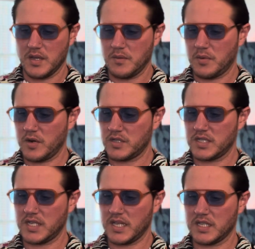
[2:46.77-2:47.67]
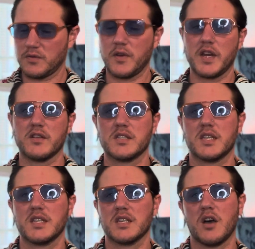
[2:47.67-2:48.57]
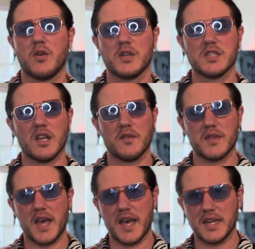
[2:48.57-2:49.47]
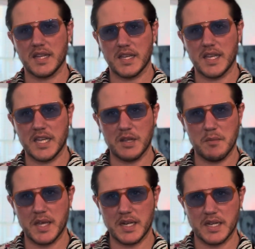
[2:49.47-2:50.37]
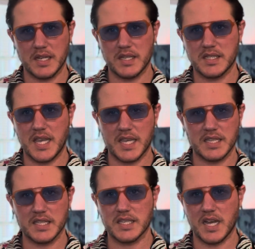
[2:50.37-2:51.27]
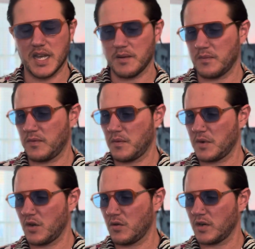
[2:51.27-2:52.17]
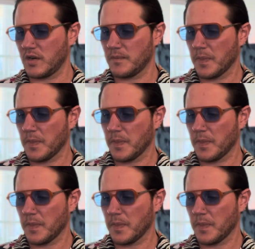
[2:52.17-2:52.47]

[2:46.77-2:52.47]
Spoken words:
purchasing his fragrances. Always love that, intimate, taking the time from an owner.